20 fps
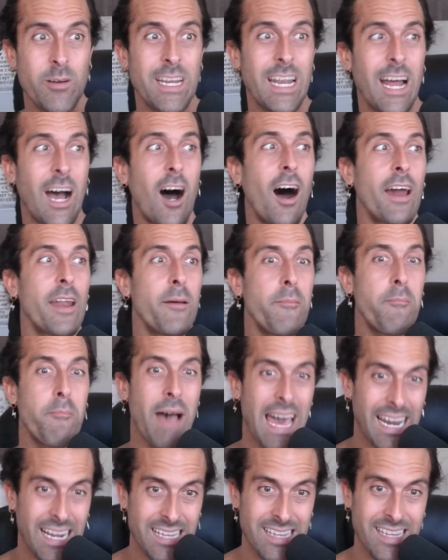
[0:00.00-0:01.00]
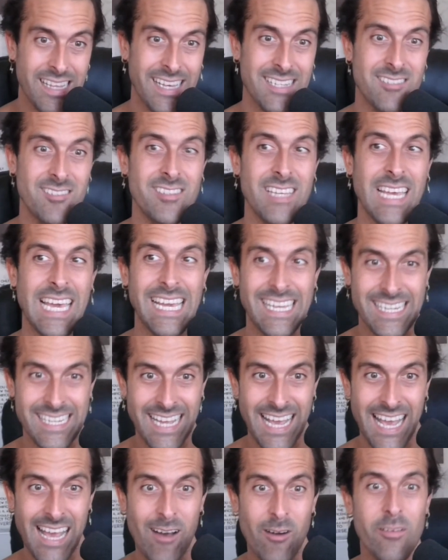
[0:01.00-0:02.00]
it automatically gets taken
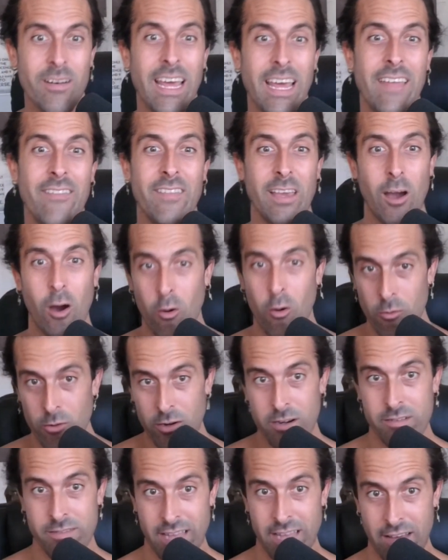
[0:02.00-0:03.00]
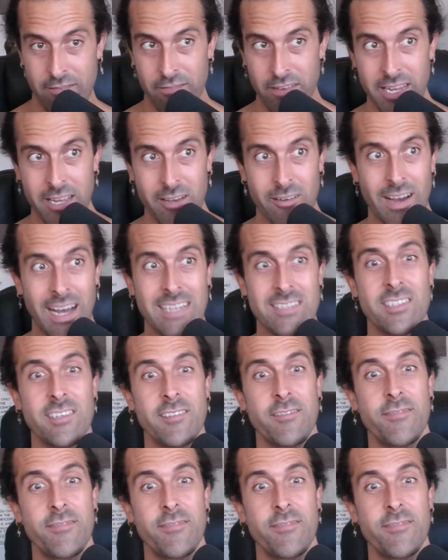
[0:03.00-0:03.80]
down and the owner of that video has to